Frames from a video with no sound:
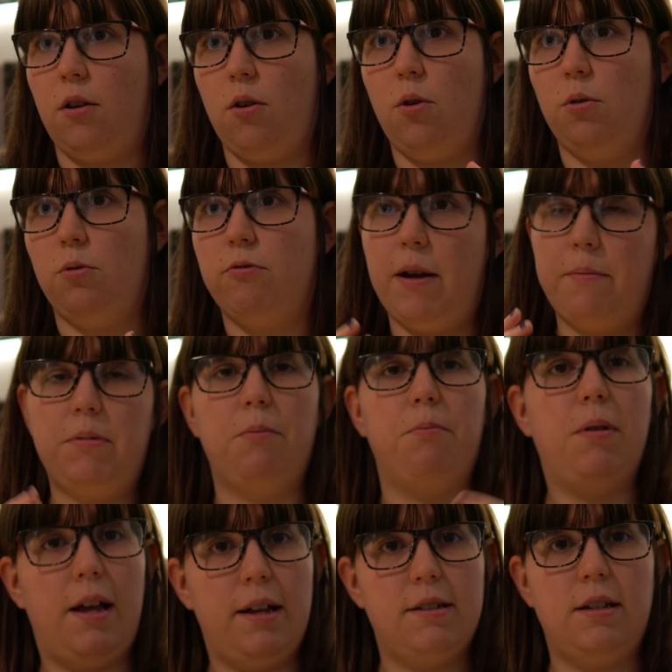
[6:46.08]
called Wrapped in
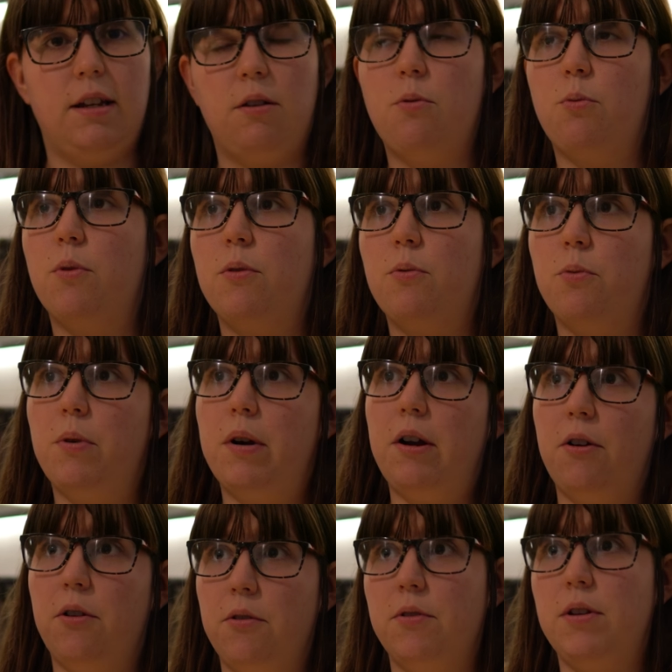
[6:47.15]
Plastic,
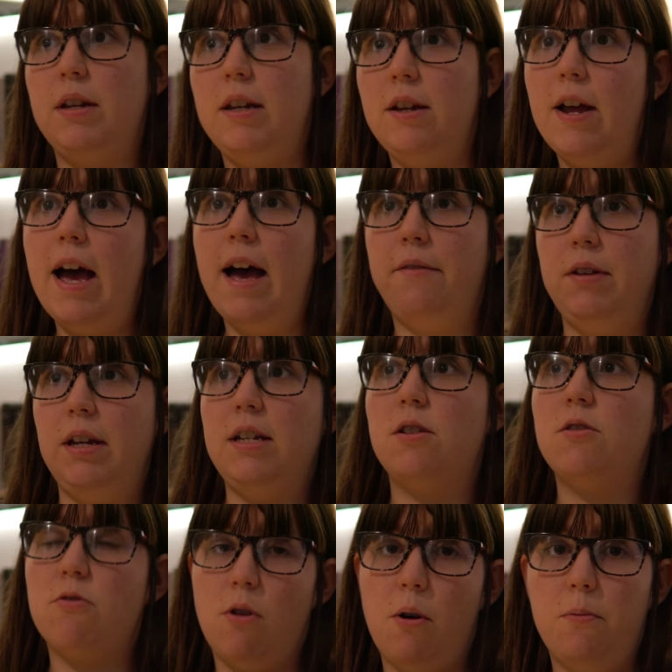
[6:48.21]
where you have
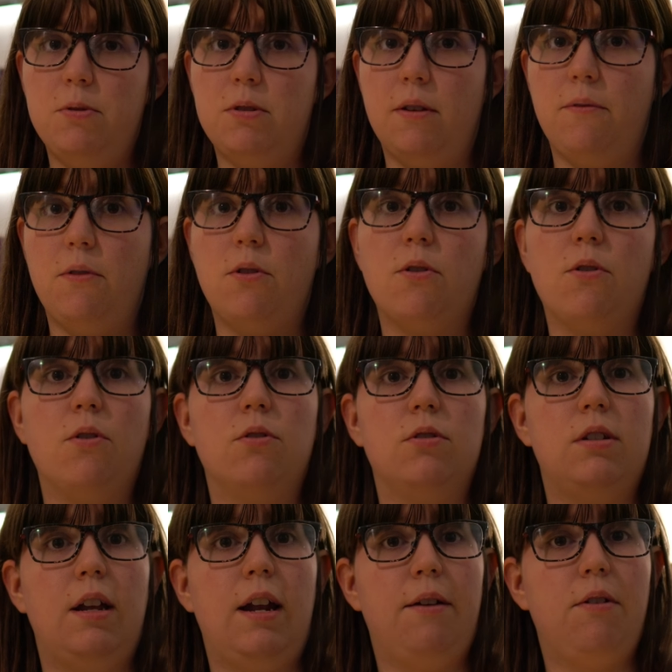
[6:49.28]
these tropes of
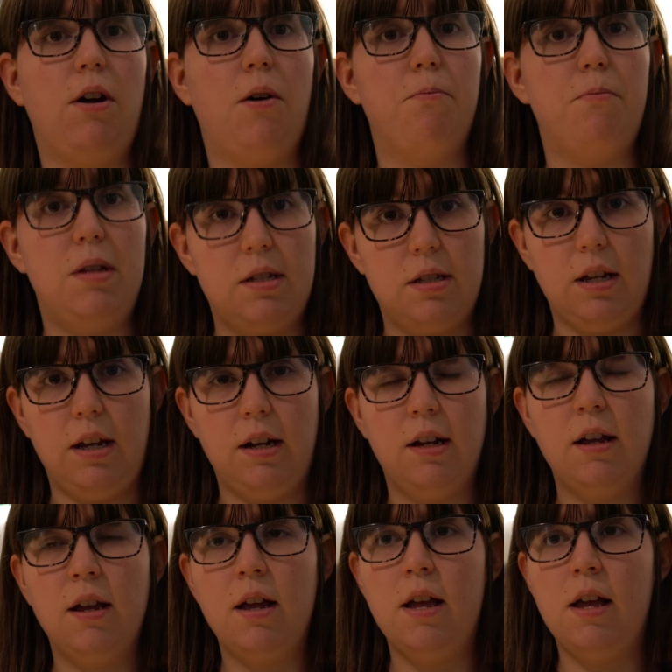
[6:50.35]
girls that have gone
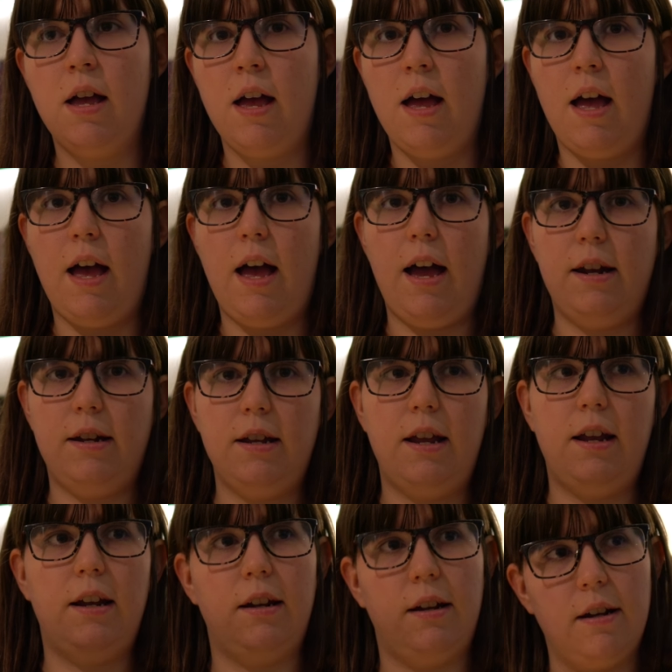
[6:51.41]
missing, and
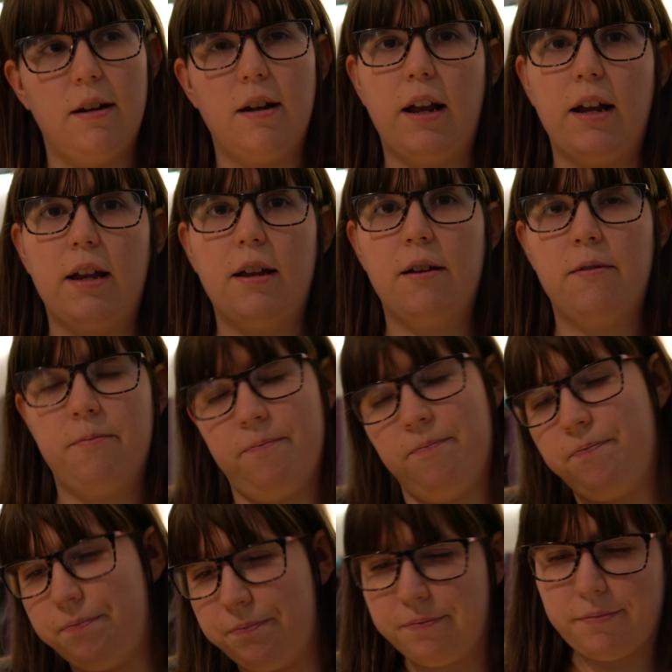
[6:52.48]
then like
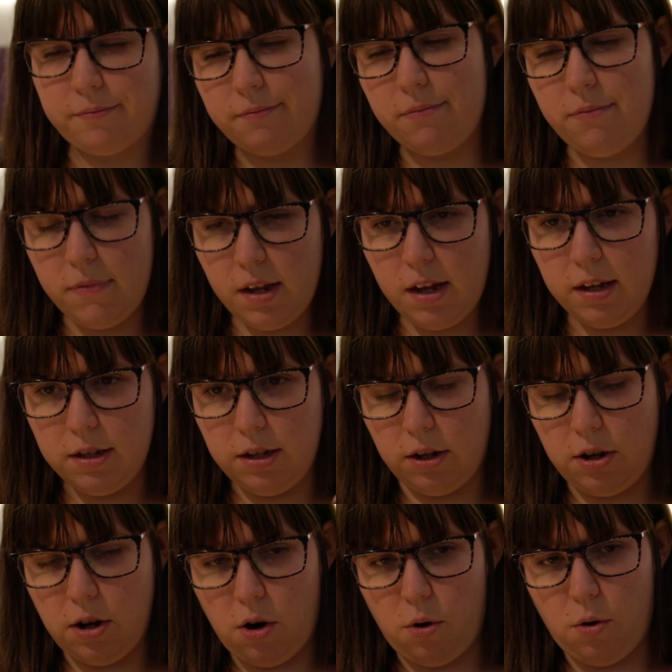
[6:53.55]

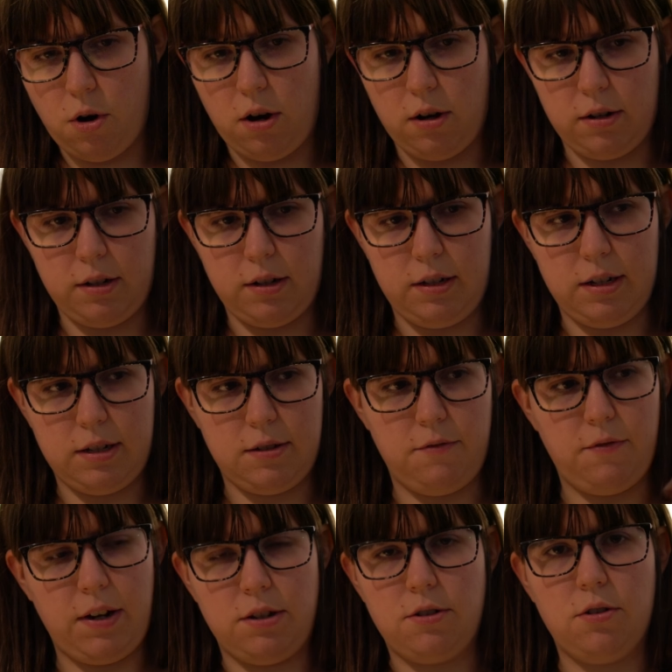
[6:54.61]
you go on this
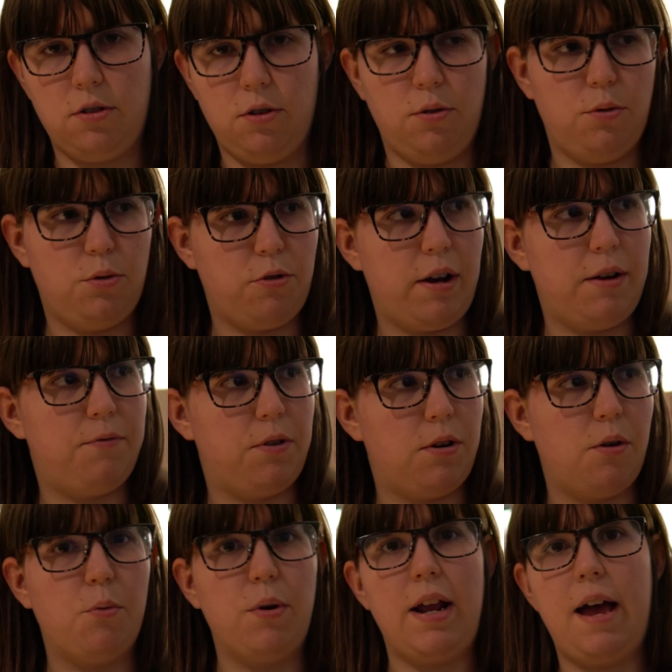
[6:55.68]
adventure to try and
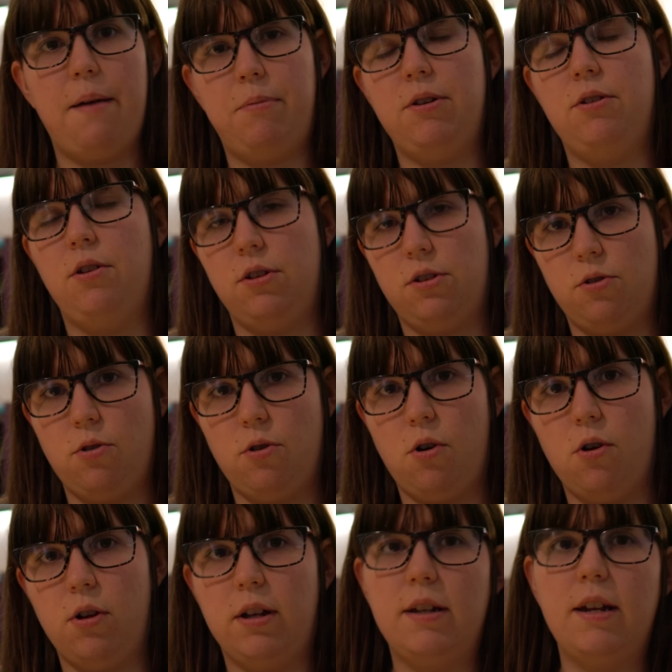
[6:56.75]
figure out what happened to this
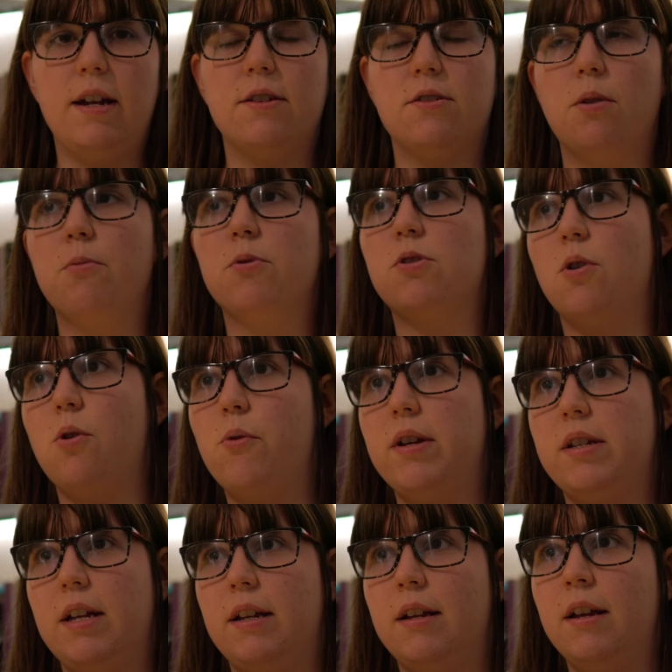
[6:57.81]
girl, and then it's almost
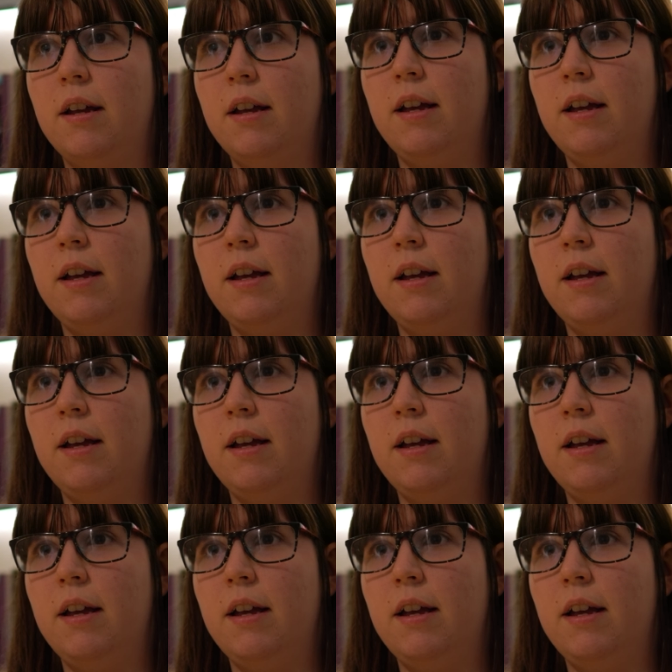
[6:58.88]
always that